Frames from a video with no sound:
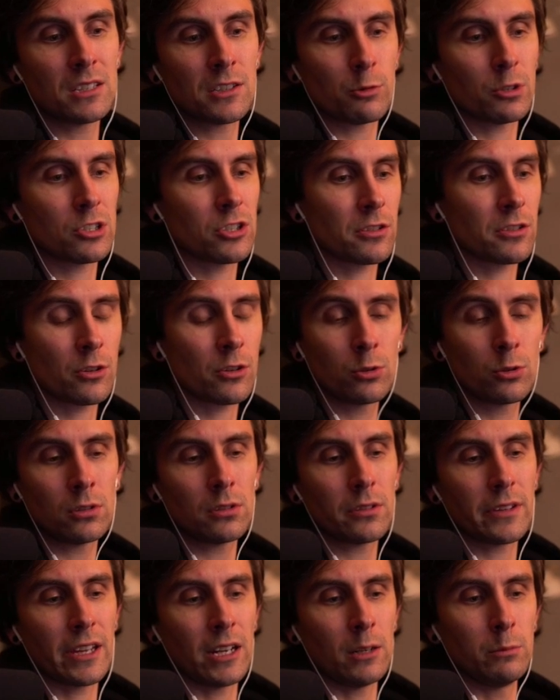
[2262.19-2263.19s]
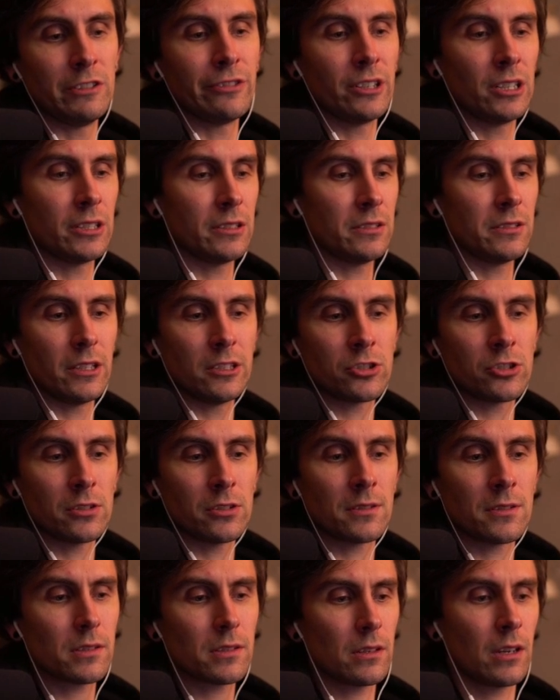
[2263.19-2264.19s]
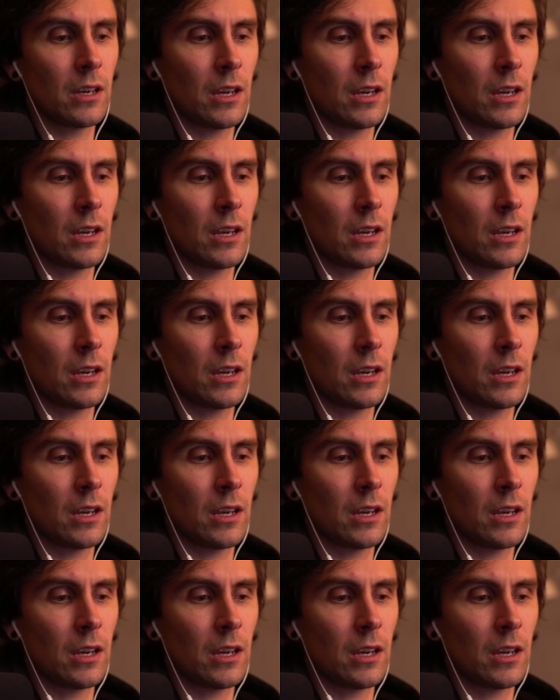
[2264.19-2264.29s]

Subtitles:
which is cool. That'll be fun in dungeons.